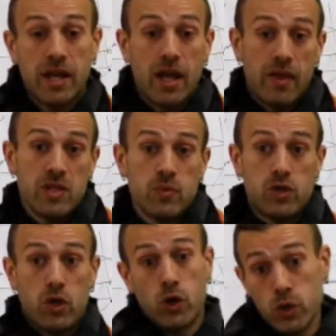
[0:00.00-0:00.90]
and this
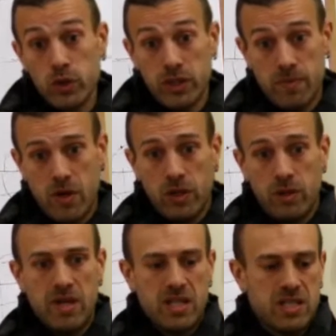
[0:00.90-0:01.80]
was early
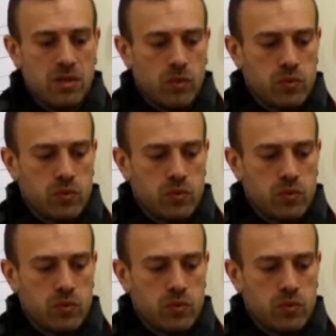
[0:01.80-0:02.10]
Marilyn Manson,